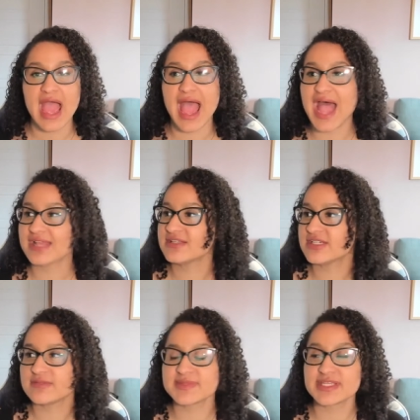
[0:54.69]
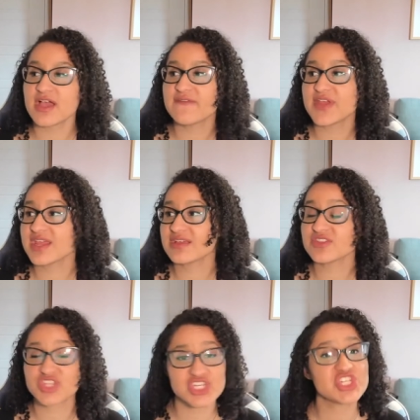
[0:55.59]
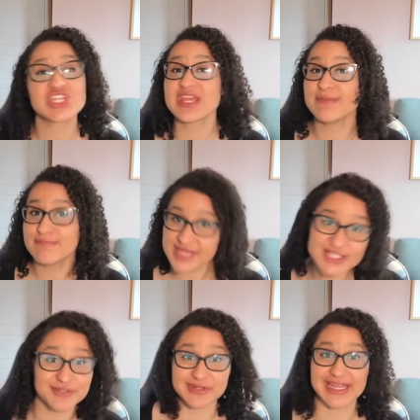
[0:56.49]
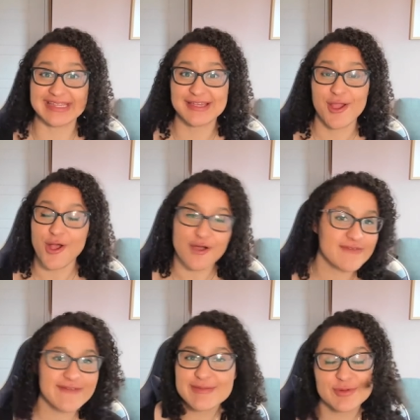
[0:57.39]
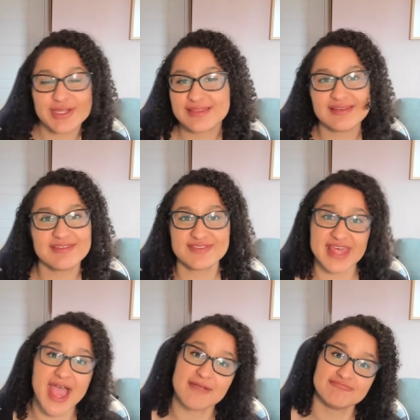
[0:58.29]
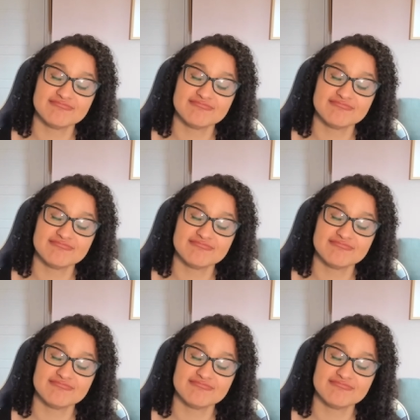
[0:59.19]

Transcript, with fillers: and observing the sheer misery of everybody that lives there.